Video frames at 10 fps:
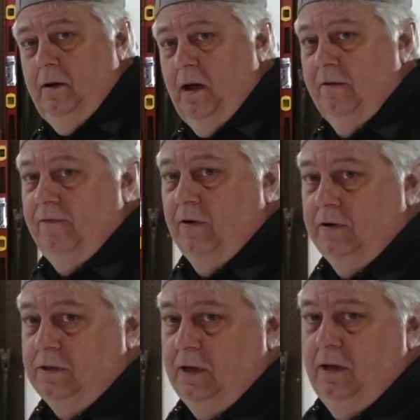Okay,
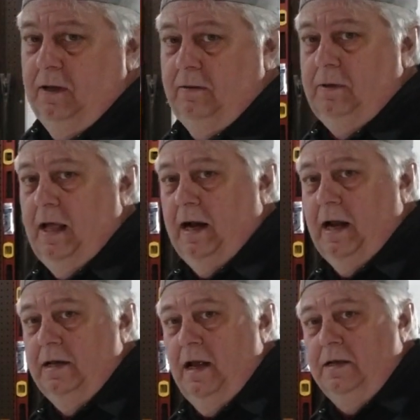folks, glad I
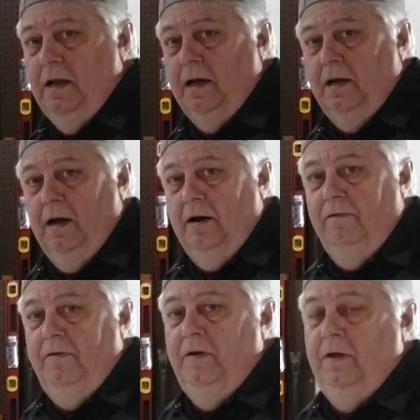got that taken care
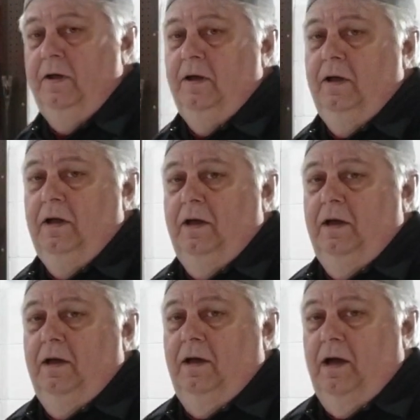of.
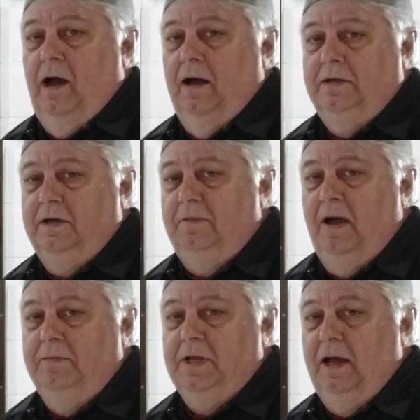Uh,
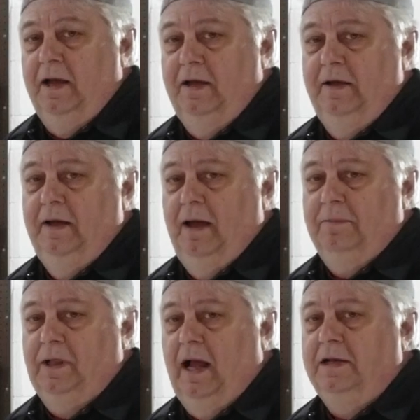sometimes I,
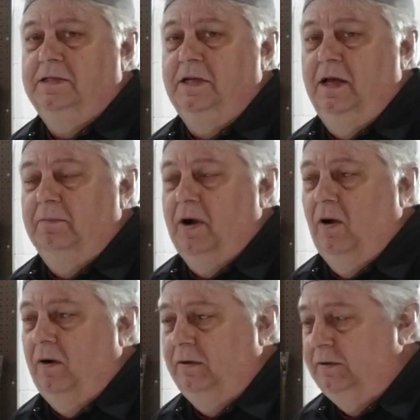I'm glad to see him
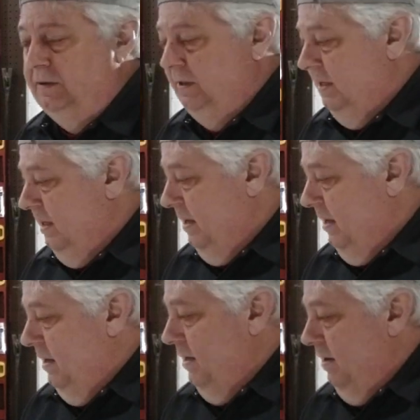go.
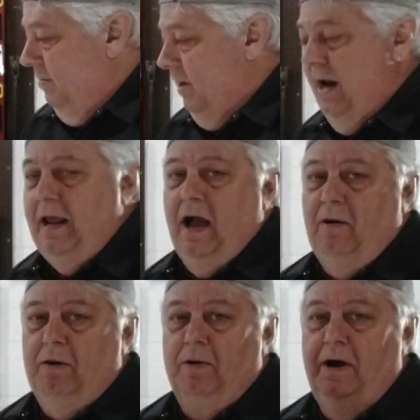But
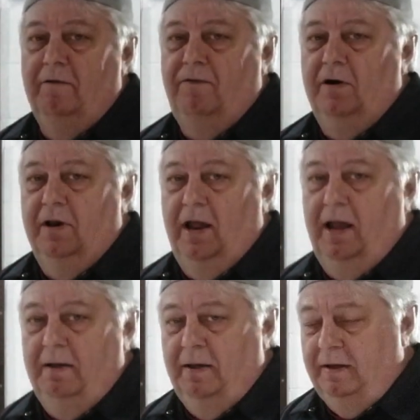anyhow, what we're here for
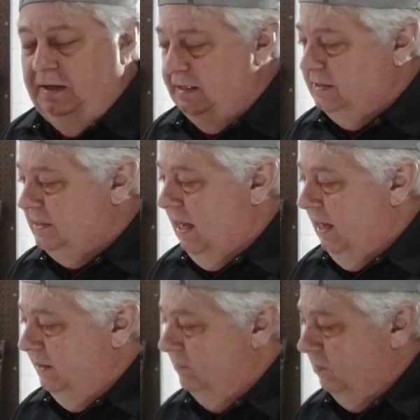today is
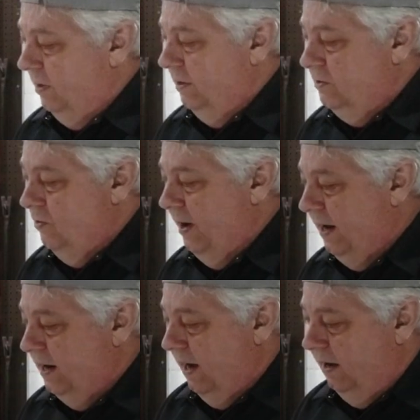uh, we're gonna do
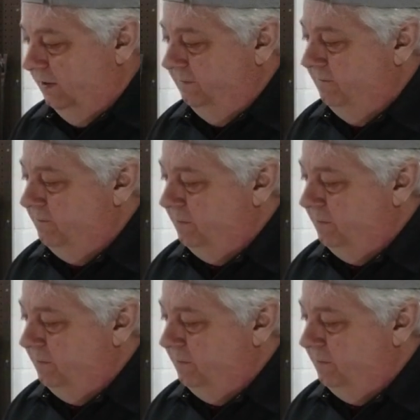a, uh,